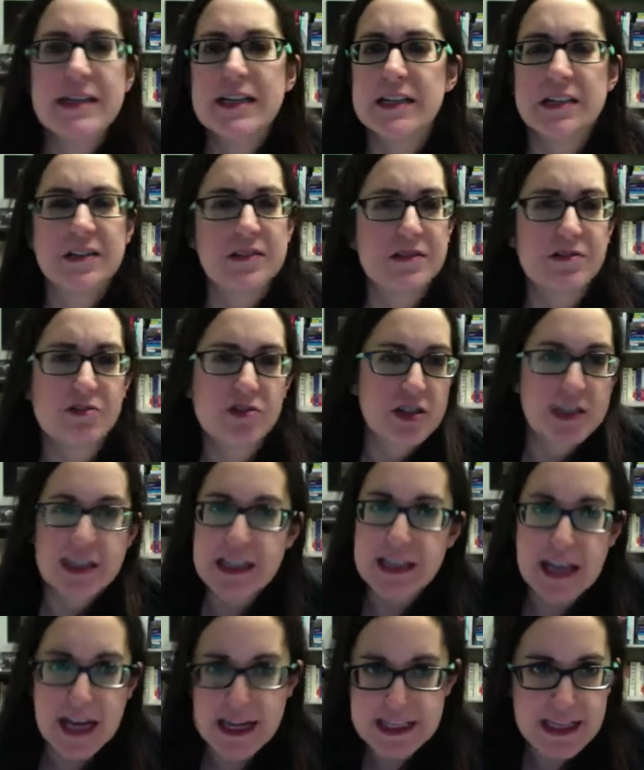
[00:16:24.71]
It's
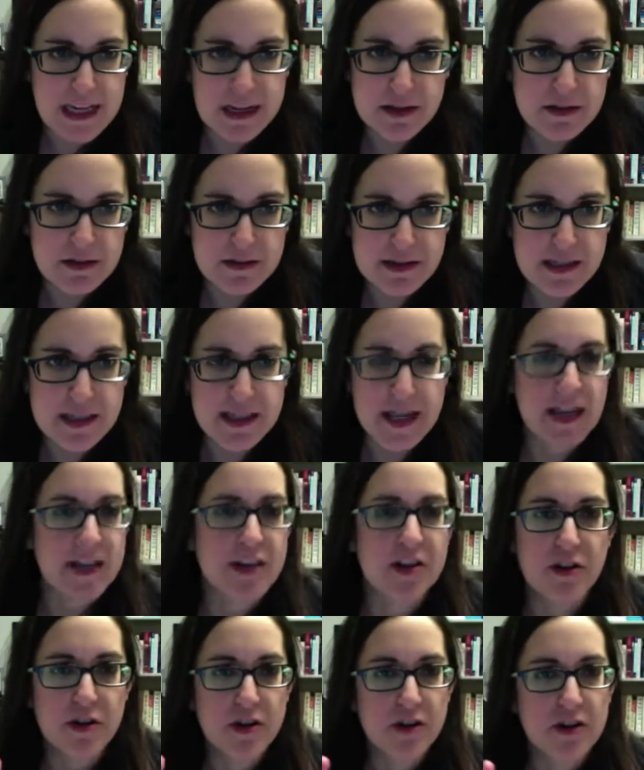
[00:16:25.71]
identical to that.
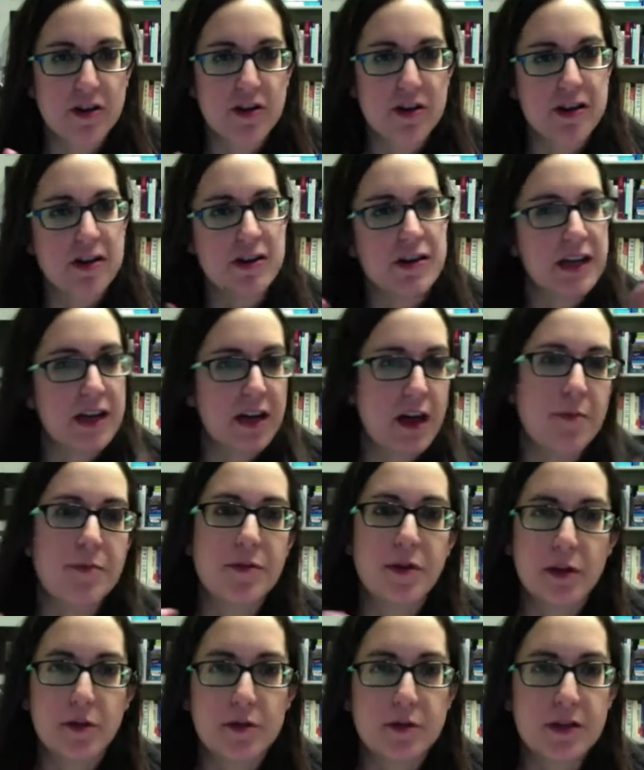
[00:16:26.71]
You know, you're going to click
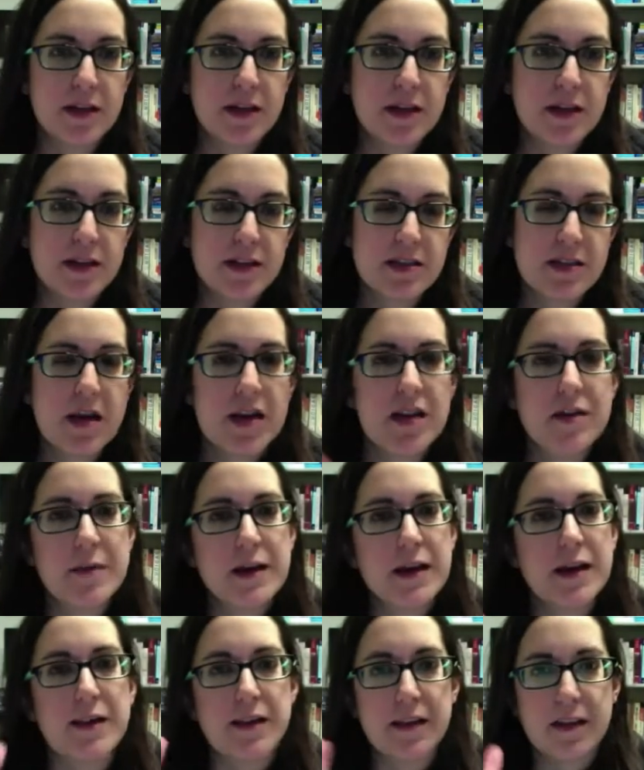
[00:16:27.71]
upload
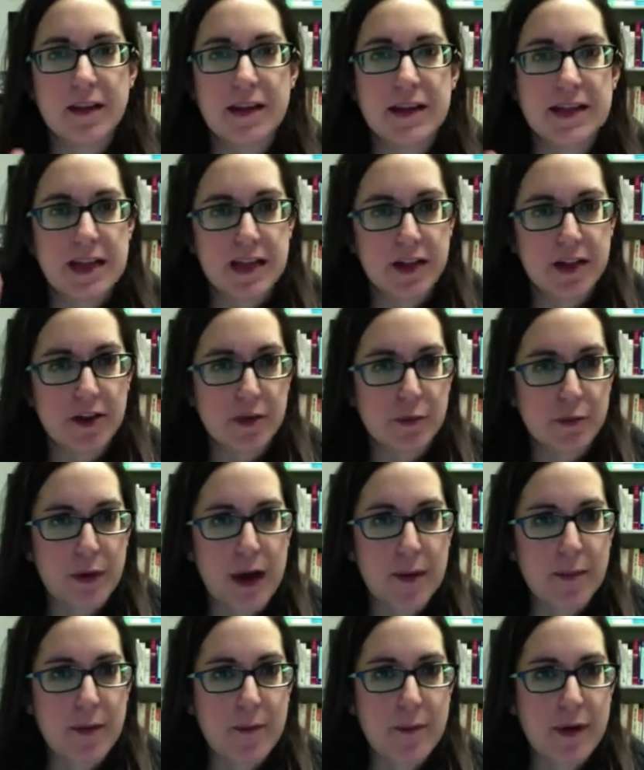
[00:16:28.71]
document, and then like that little
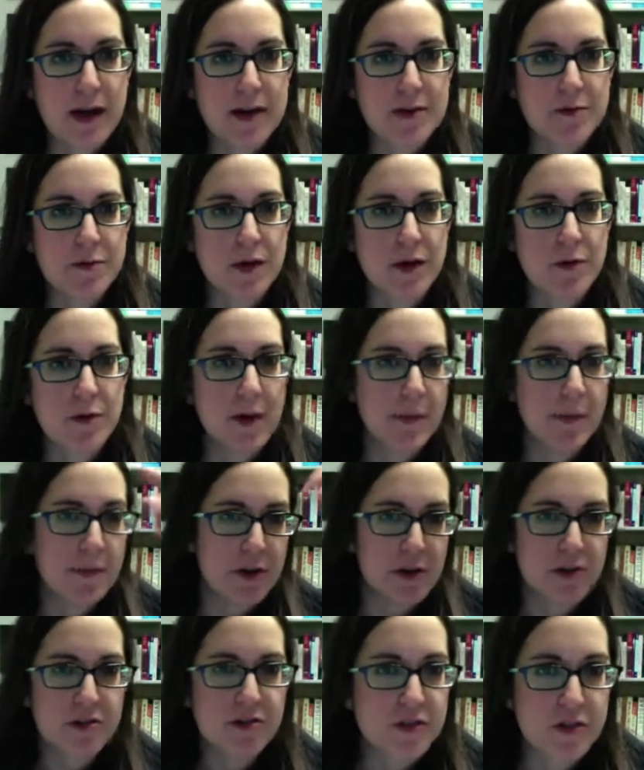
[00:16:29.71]
pop-up box will come up, and
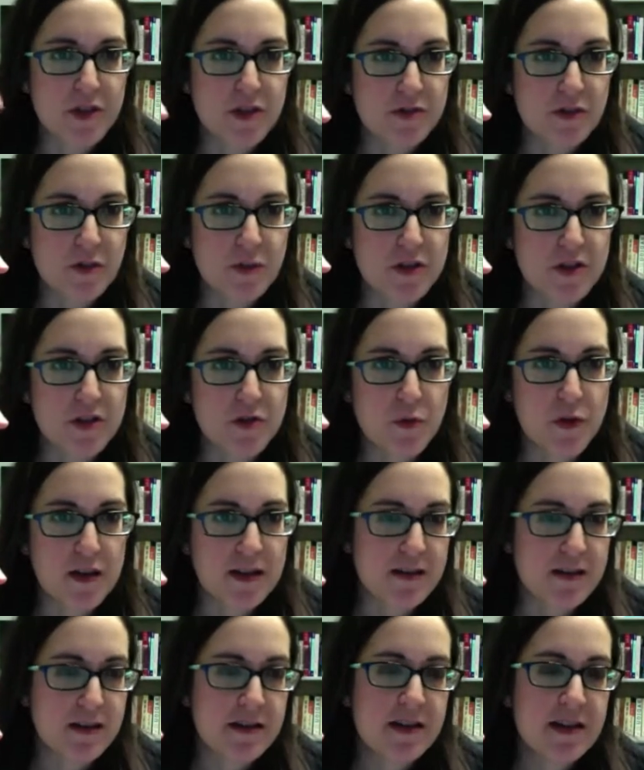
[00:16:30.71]
you'll search for what you want
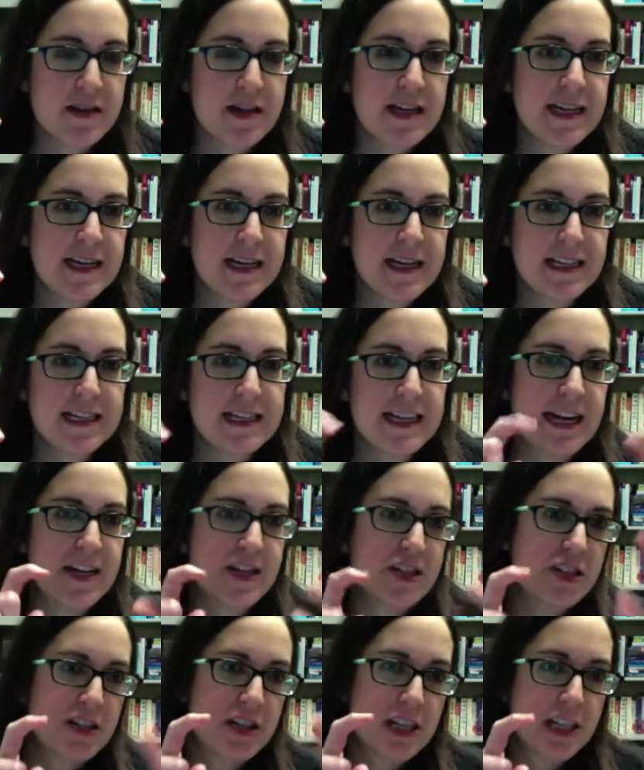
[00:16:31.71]
to
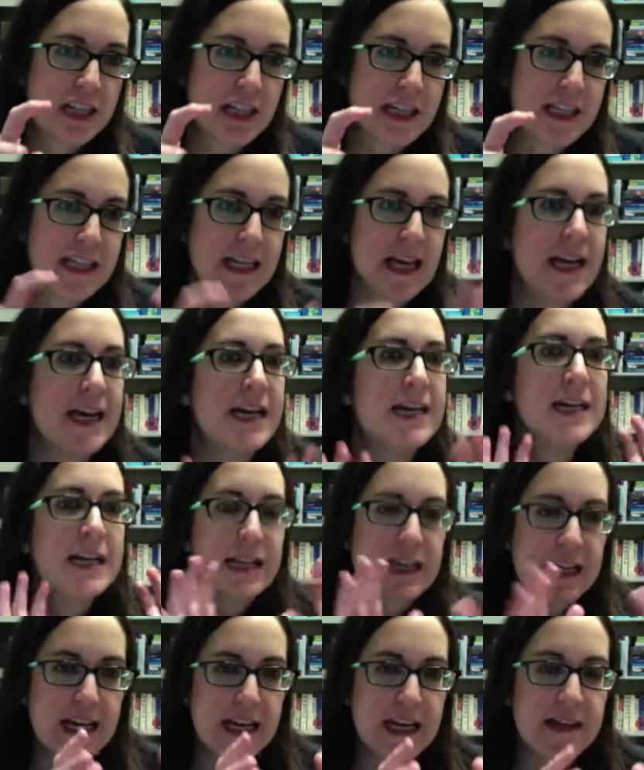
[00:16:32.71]
attach, click that,
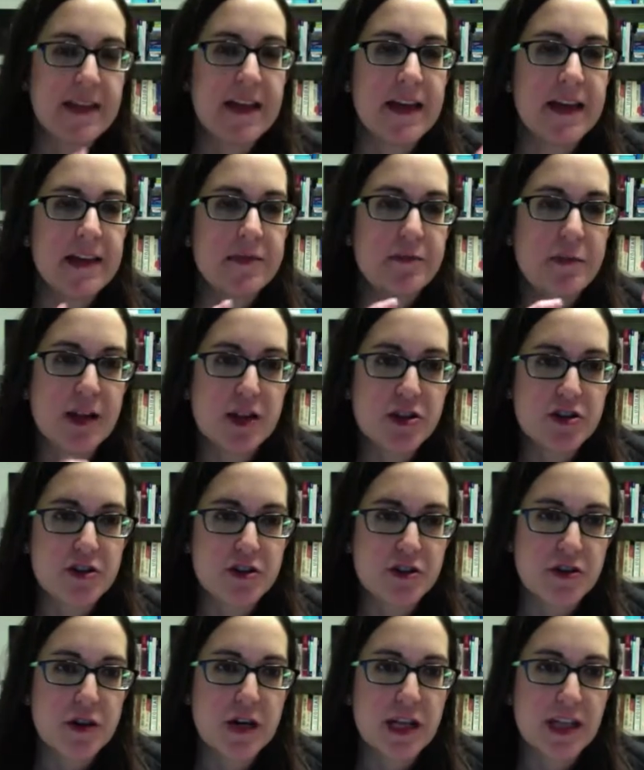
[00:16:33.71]
and then make sure
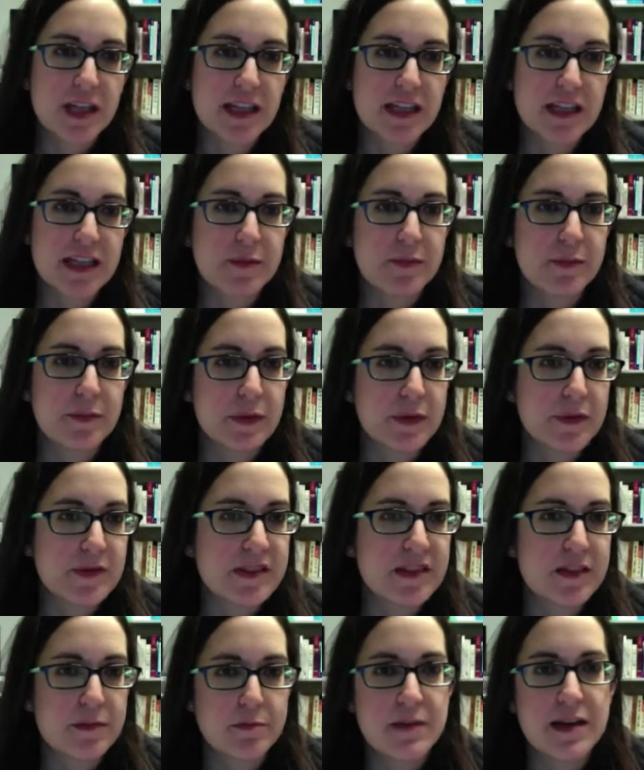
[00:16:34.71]
you click the blue
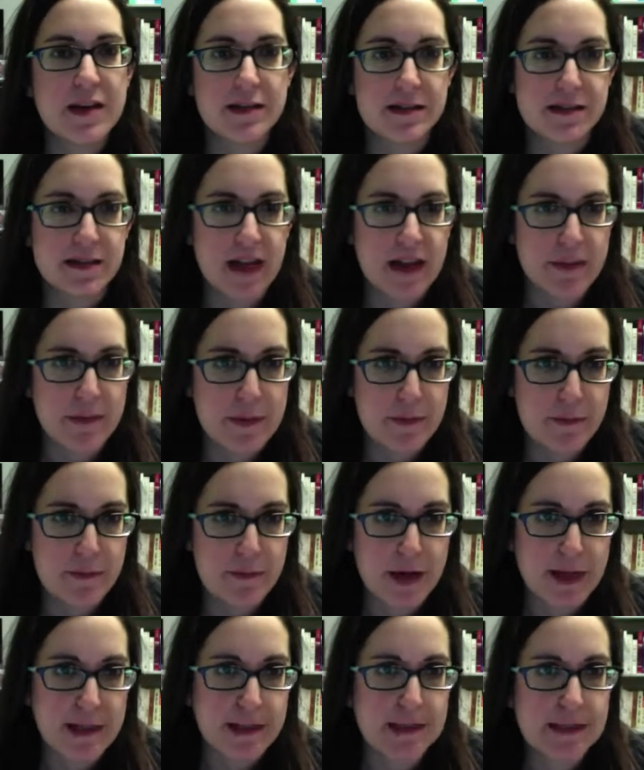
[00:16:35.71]
submit assignment
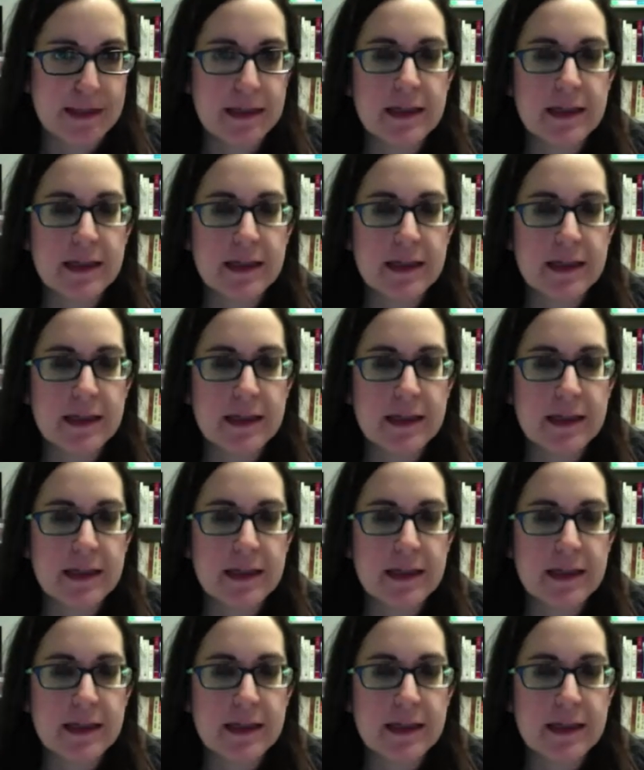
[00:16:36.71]
button.